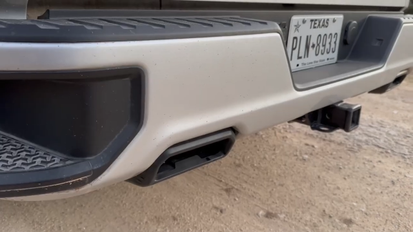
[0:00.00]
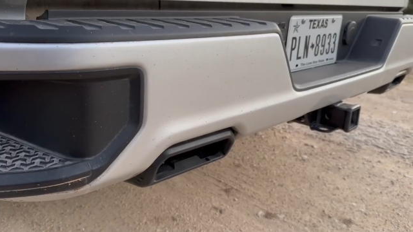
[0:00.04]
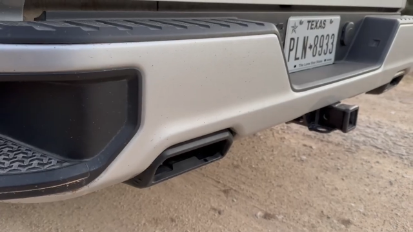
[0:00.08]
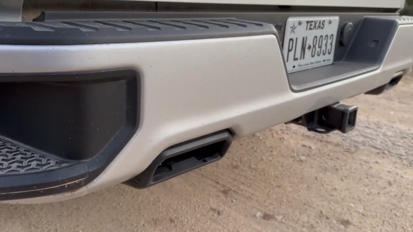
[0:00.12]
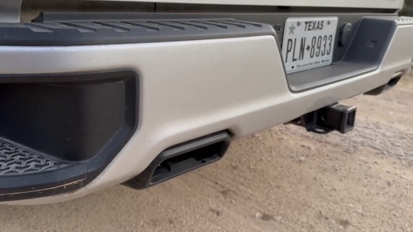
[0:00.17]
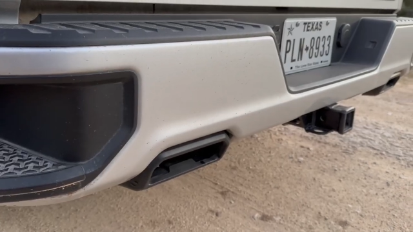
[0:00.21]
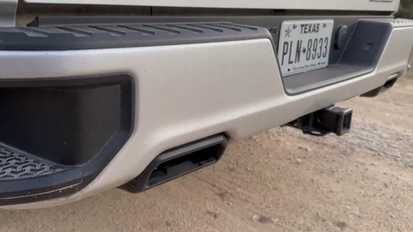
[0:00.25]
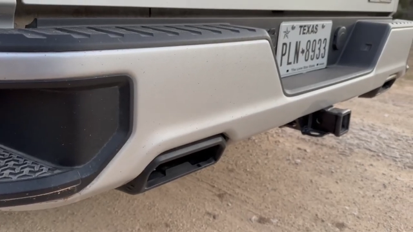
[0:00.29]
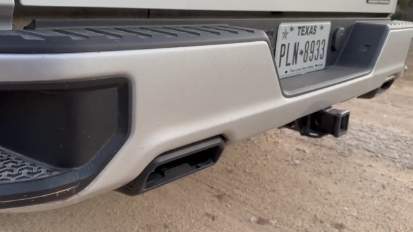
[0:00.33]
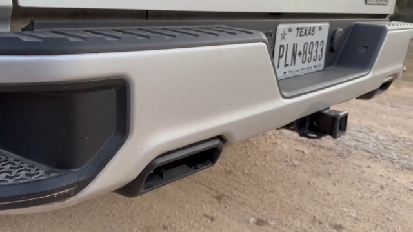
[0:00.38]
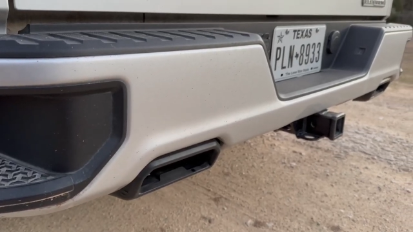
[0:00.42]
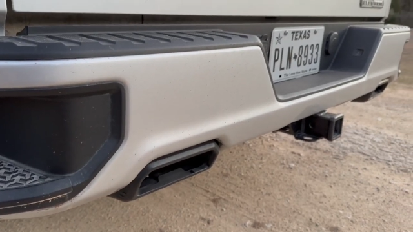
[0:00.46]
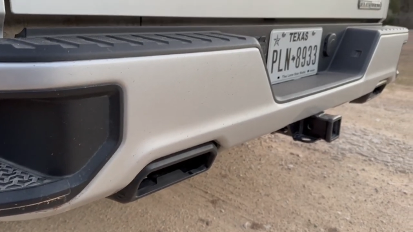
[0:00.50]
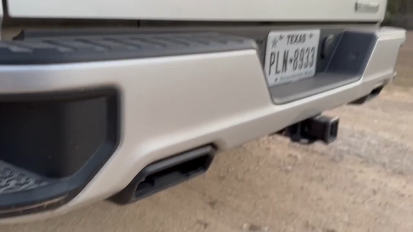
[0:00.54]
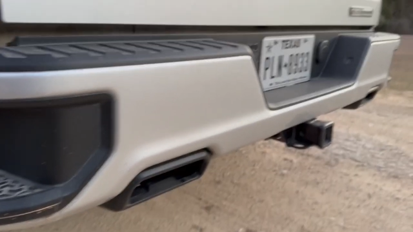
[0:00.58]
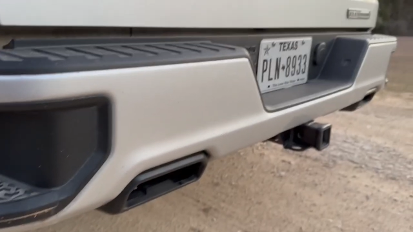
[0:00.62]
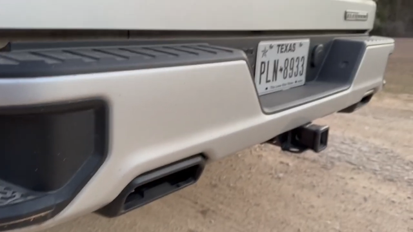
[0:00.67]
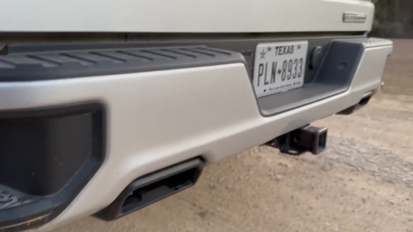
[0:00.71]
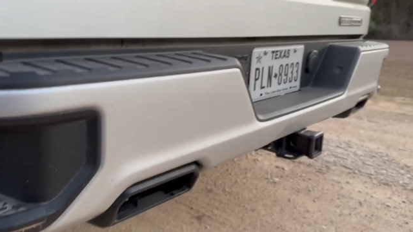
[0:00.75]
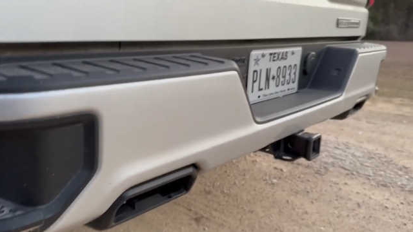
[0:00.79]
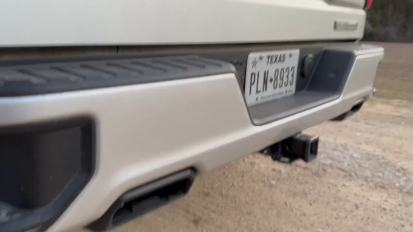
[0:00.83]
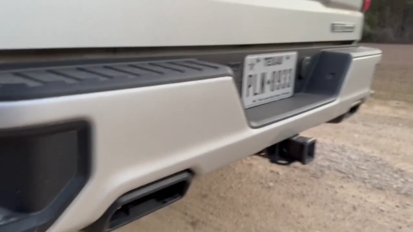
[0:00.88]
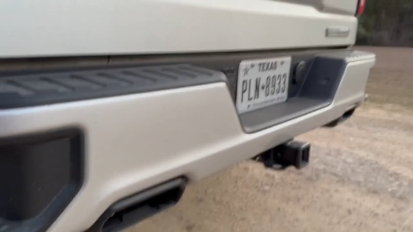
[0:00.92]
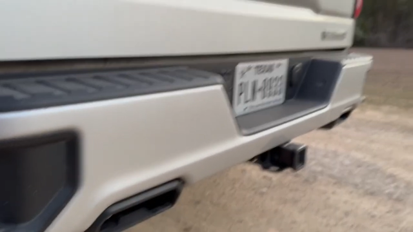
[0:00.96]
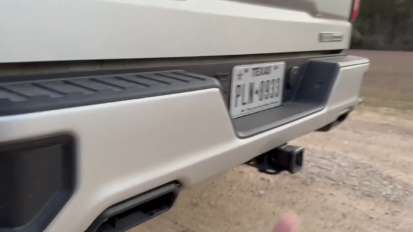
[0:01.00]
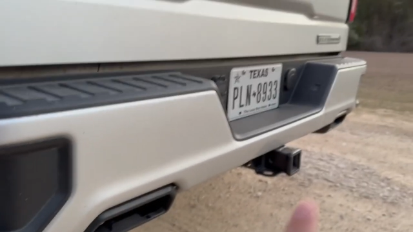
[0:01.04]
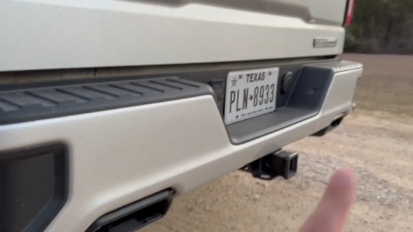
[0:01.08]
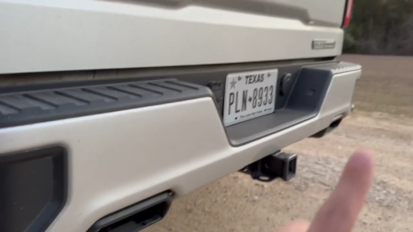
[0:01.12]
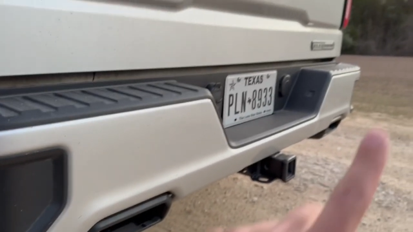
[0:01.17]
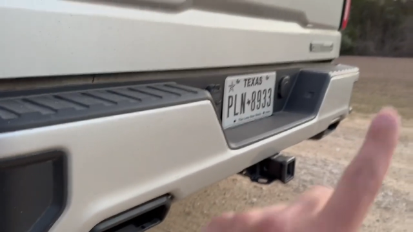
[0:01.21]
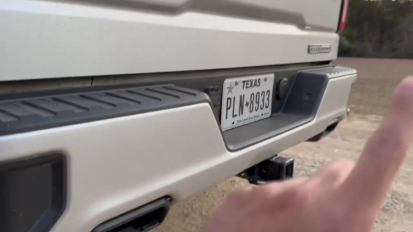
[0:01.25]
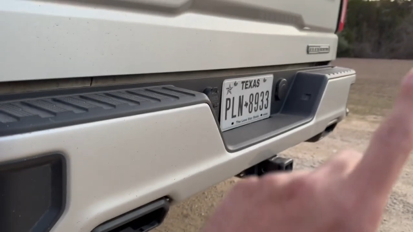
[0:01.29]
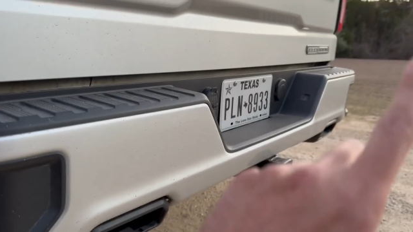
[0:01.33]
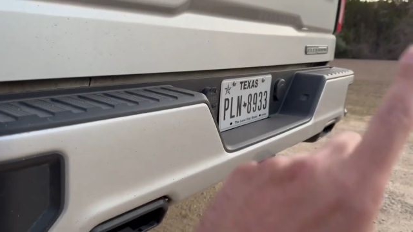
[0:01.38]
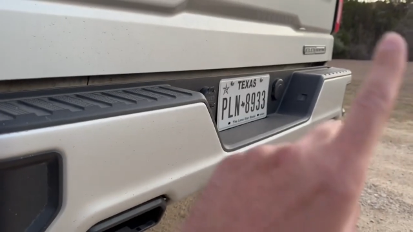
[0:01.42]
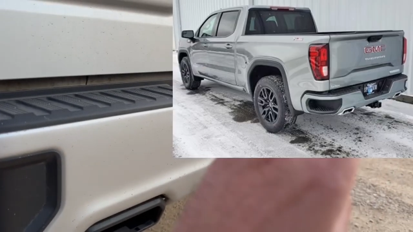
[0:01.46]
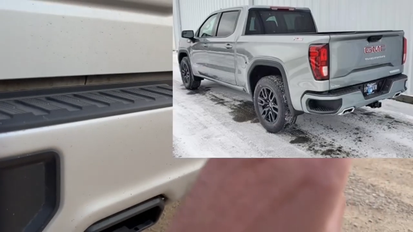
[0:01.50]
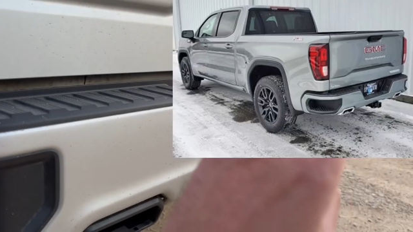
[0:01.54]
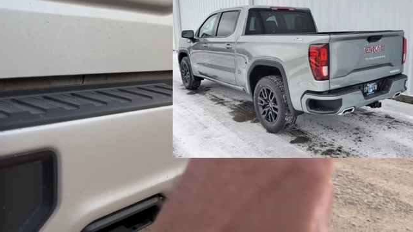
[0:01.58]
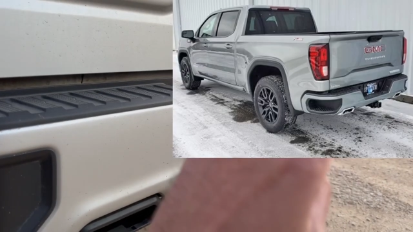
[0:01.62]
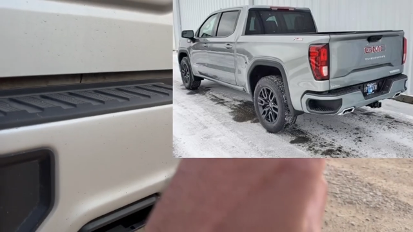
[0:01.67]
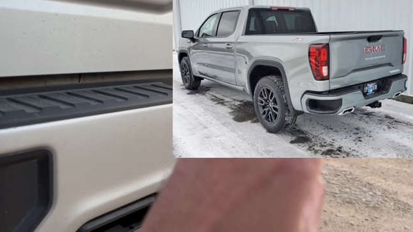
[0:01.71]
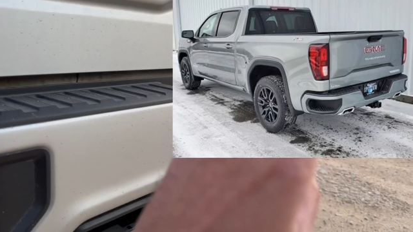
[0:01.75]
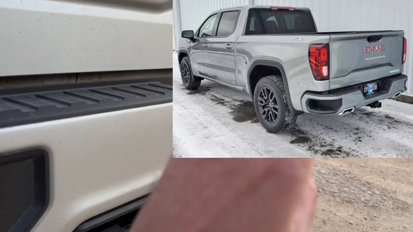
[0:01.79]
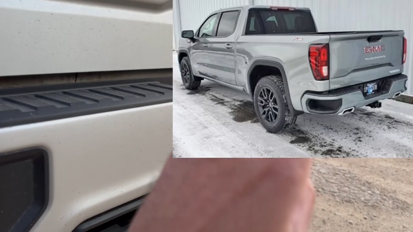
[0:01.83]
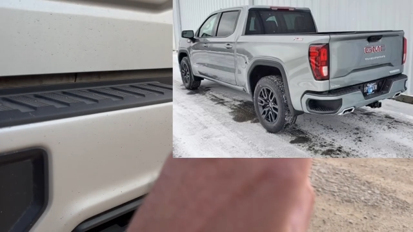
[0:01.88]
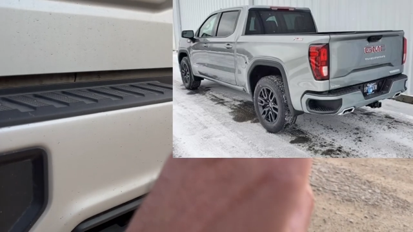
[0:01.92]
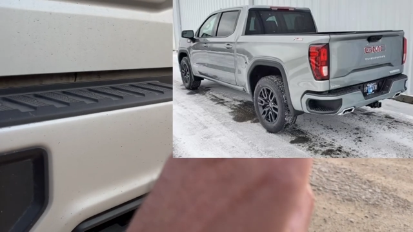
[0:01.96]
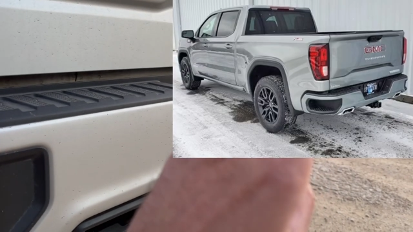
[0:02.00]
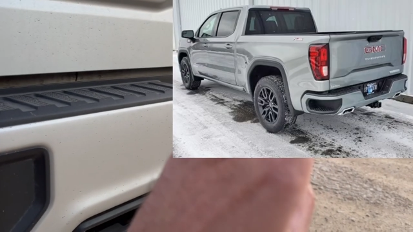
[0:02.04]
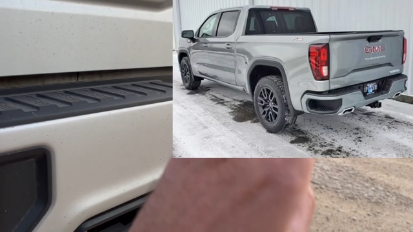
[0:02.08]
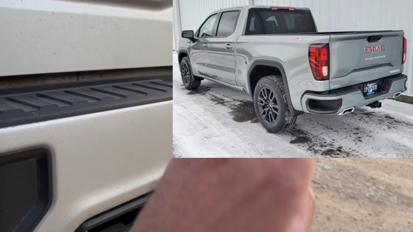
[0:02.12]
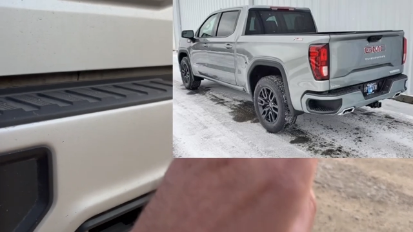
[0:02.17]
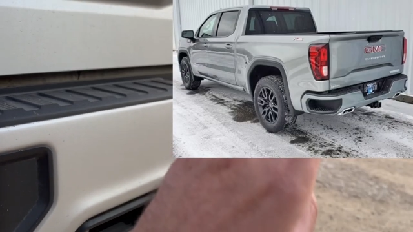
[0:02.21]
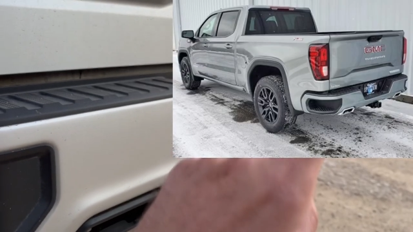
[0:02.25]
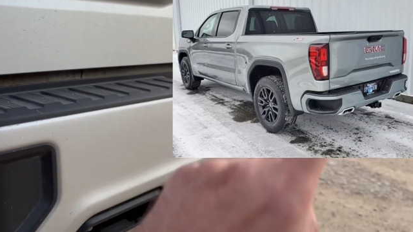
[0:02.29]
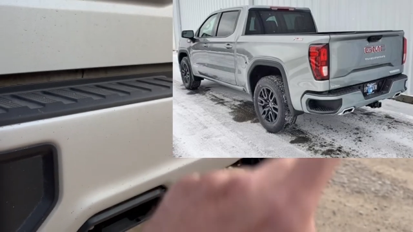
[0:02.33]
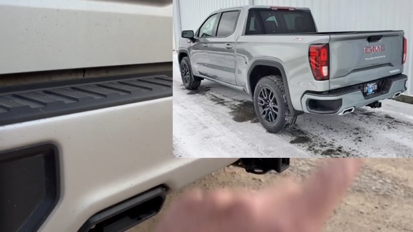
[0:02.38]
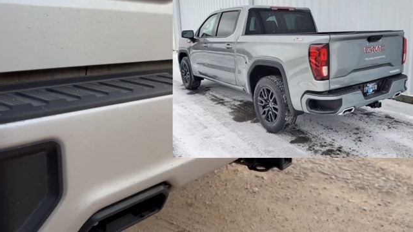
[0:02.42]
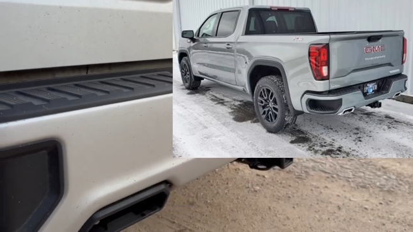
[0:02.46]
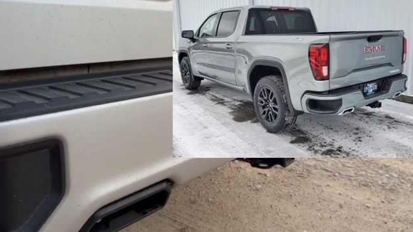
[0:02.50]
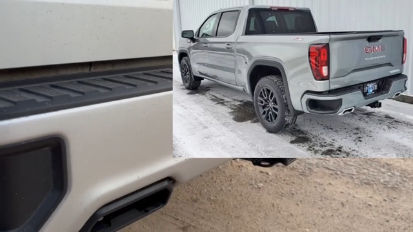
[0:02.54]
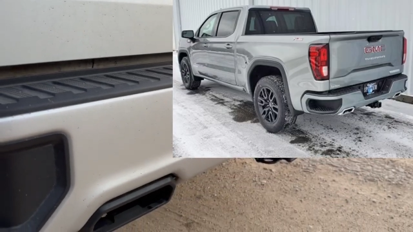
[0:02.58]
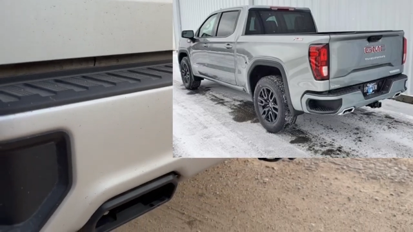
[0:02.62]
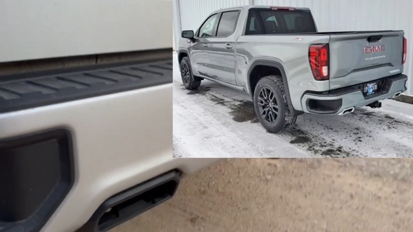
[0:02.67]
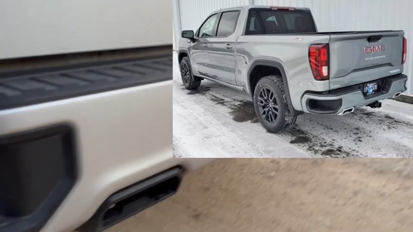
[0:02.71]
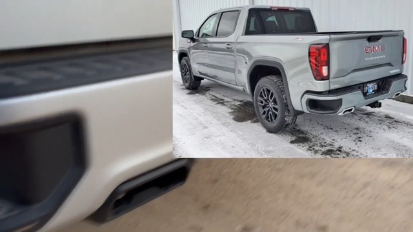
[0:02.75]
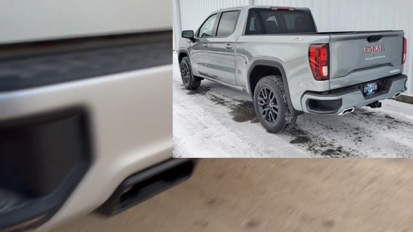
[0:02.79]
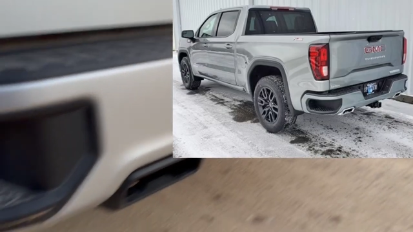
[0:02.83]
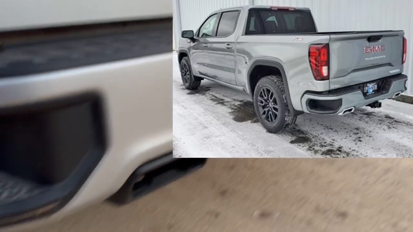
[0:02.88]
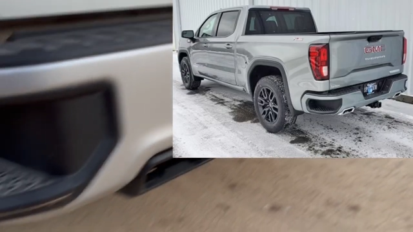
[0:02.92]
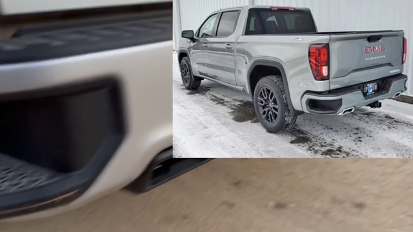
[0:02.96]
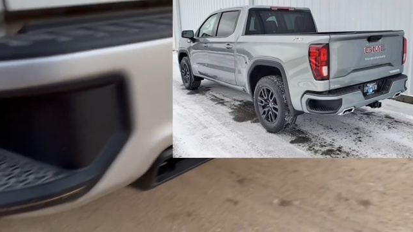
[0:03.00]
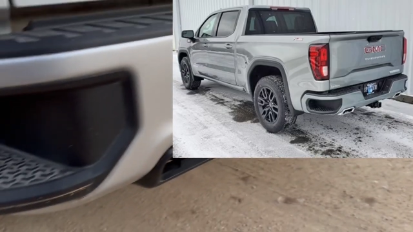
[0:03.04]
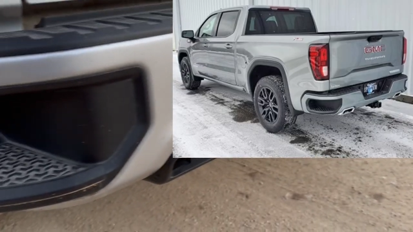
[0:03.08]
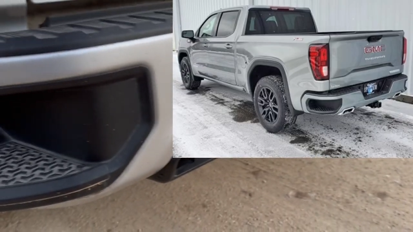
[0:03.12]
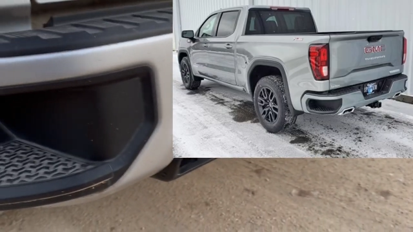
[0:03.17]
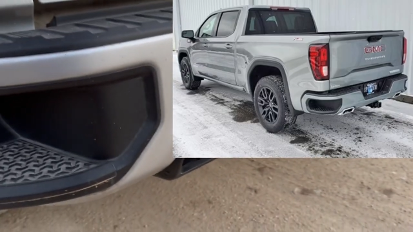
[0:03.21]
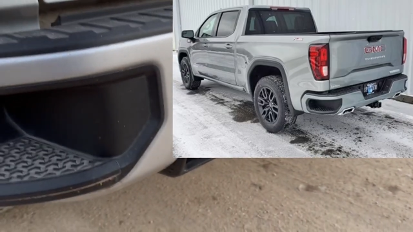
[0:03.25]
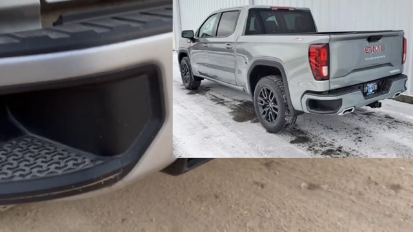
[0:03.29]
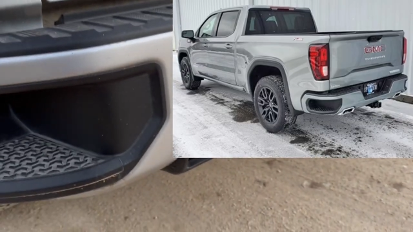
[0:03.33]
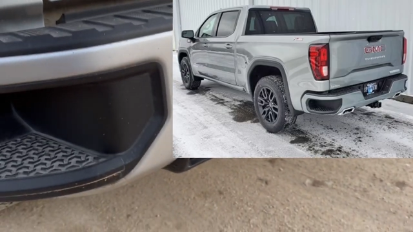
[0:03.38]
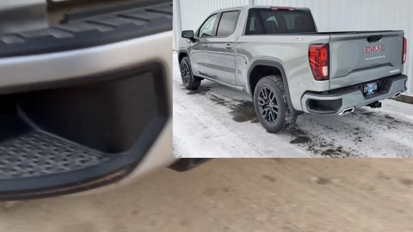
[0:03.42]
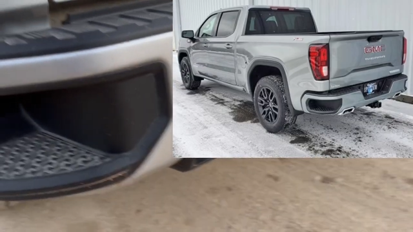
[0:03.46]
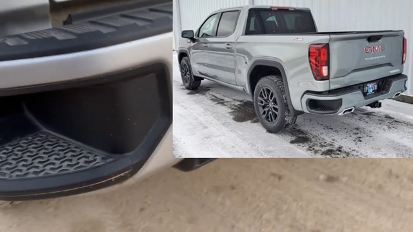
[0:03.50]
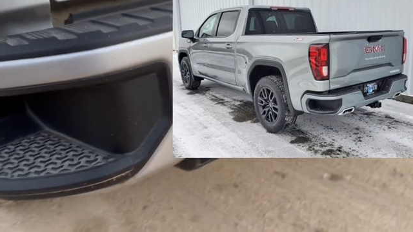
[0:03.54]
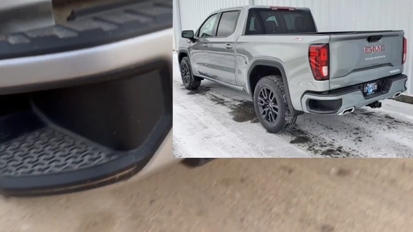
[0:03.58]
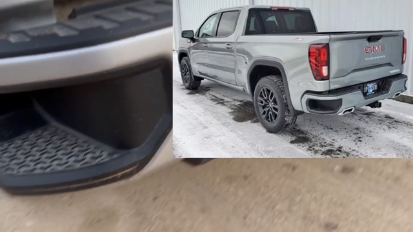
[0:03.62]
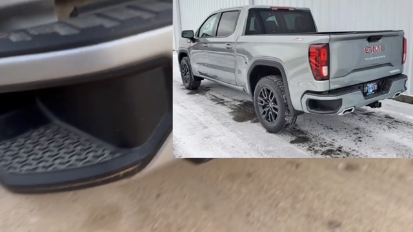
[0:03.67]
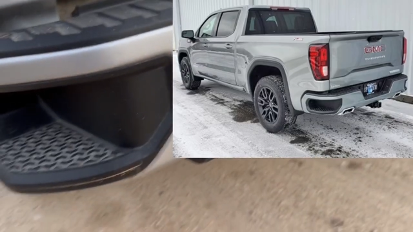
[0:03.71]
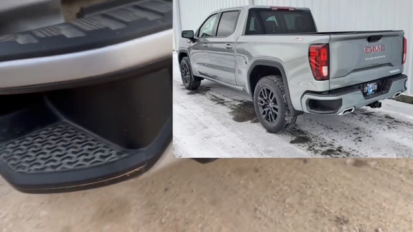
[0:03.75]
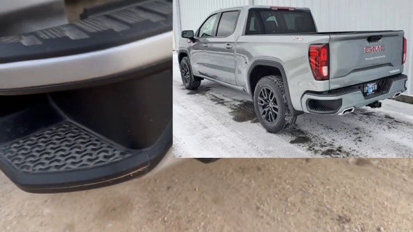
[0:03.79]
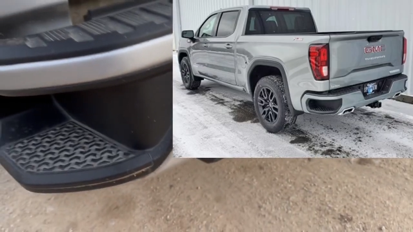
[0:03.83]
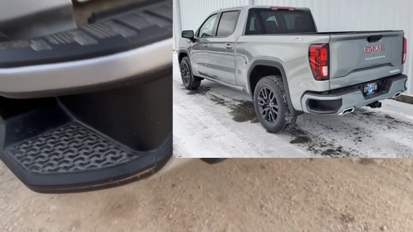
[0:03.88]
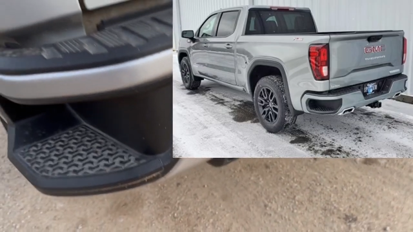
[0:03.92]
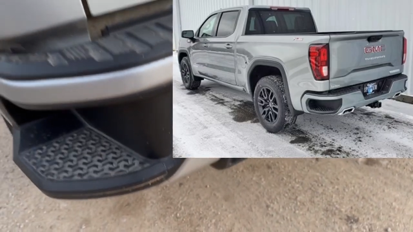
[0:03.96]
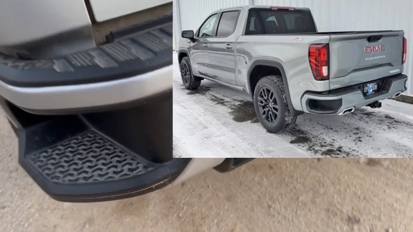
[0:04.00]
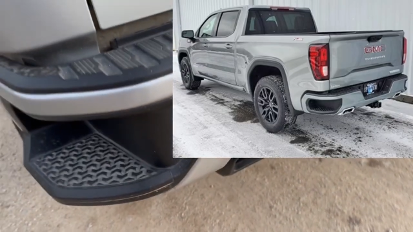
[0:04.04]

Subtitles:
No face is visible, so there are no lips to read.